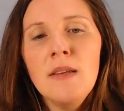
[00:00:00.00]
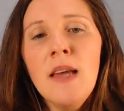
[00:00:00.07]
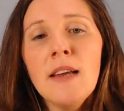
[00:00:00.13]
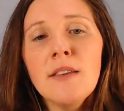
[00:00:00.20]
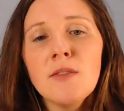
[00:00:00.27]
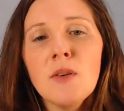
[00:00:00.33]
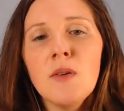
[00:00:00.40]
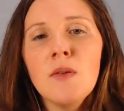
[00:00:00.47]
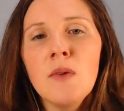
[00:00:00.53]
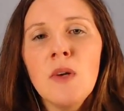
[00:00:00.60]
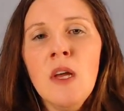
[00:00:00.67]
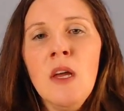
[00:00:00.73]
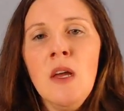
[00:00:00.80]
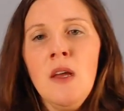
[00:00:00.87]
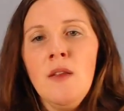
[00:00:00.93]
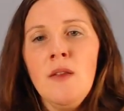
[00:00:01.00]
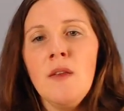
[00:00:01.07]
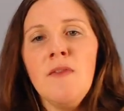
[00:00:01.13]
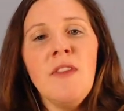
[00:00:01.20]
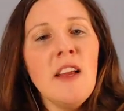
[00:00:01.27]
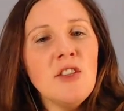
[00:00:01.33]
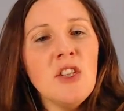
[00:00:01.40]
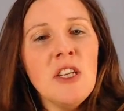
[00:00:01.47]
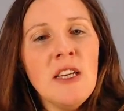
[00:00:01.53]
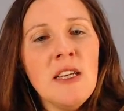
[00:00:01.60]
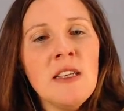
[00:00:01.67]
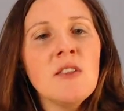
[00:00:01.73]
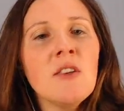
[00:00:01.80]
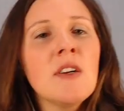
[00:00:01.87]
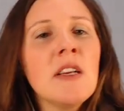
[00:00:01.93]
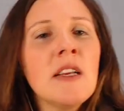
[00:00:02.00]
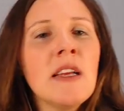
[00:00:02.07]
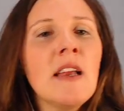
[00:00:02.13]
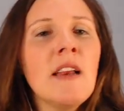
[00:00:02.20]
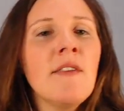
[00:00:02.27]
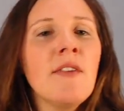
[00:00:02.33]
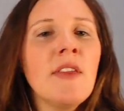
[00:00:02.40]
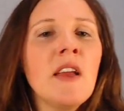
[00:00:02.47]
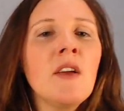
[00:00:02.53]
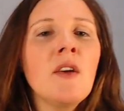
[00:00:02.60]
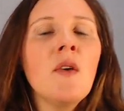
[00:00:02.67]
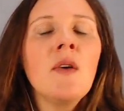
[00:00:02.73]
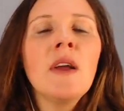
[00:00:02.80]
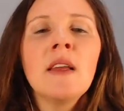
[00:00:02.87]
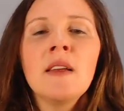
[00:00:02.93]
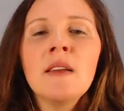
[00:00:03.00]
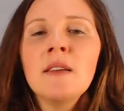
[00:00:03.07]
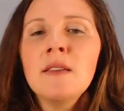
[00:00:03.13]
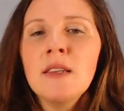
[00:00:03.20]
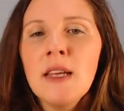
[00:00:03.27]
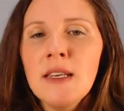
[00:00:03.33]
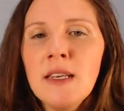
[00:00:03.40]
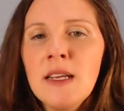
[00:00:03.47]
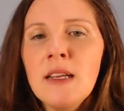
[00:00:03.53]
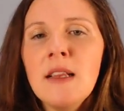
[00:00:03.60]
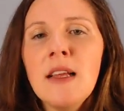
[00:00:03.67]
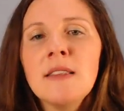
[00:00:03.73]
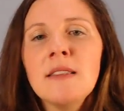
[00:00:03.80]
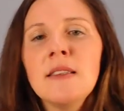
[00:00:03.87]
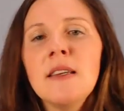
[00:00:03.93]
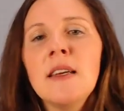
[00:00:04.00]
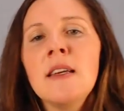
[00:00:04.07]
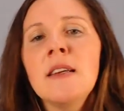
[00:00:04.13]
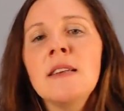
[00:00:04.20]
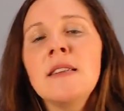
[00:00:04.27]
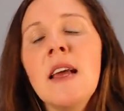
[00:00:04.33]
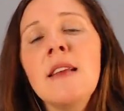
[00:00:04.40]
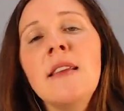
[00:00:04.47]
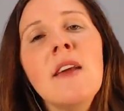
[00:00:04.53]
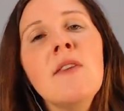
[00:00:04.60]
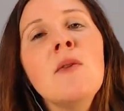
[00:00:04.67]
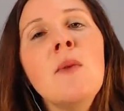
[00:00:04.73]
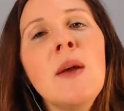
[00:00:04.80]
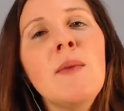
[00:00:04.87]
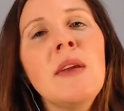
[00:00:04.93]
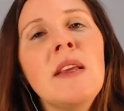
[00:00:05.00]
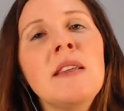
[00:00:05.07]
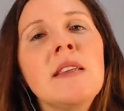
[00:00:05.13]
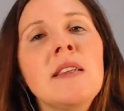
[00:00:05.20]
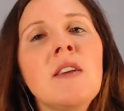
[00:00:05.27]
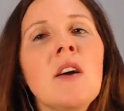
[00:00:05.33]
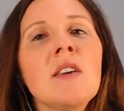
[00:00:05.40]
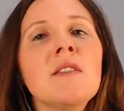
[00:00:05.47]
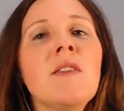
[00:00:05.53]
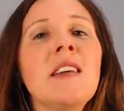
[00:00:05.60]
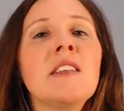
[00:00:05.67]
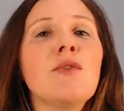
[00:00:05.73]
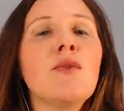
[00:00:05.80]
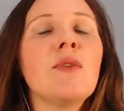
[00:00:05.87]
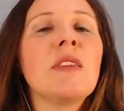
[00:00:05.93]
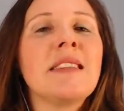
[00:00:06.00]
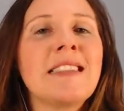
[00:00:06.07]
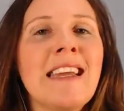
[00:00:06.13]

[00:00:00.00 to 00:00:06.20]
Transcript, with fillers: yeah, so the flushes are going to get everything going, kidney cleanses, and the other way we detoxify is through the